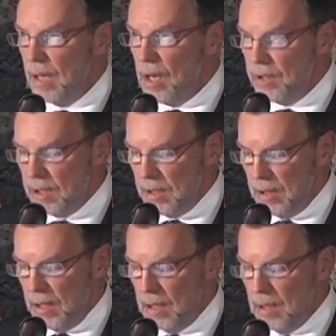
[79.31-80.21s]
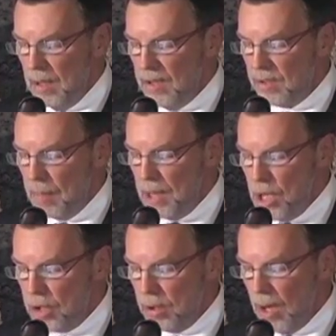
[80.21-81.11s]
entity
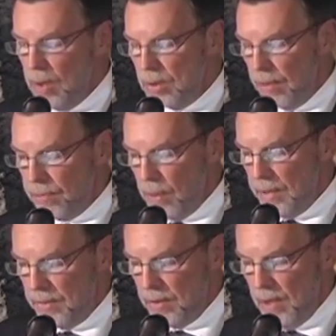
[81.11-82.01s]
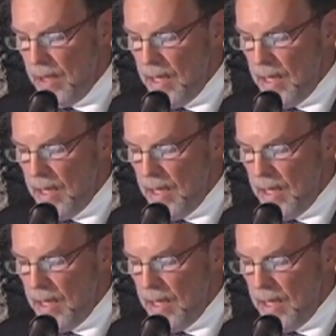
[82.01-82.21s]
established out of France